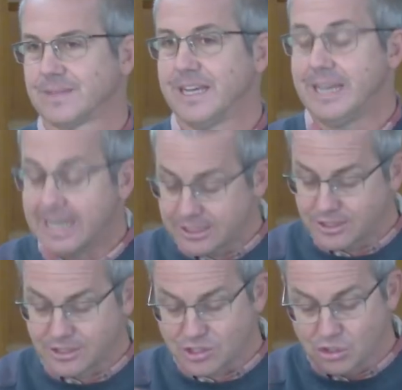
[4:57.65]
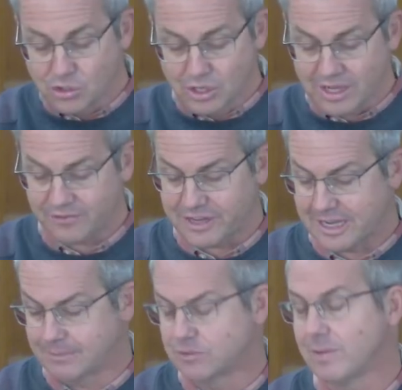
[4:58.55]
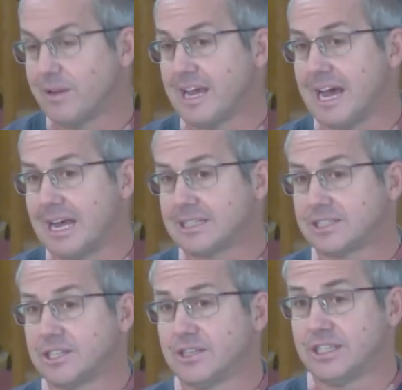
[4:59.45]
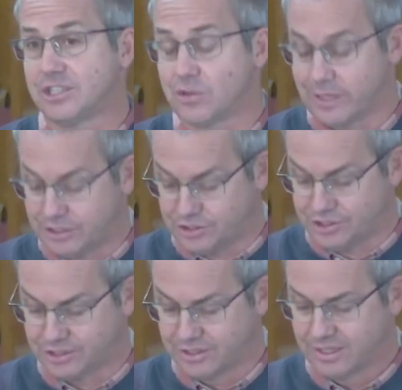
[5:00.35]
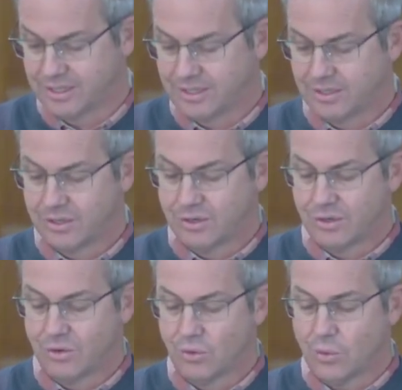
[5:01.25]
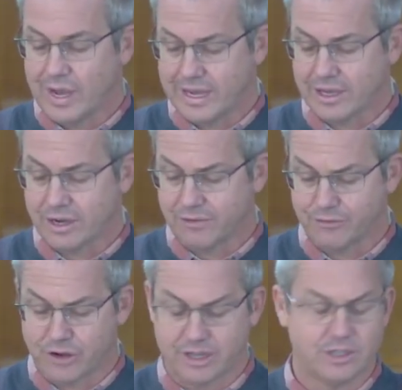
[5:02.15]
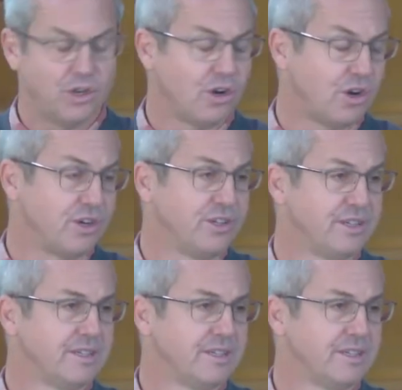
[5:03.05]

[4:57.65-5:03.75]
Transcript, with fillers: In essence, the good life comes when we ask this question Where can I find God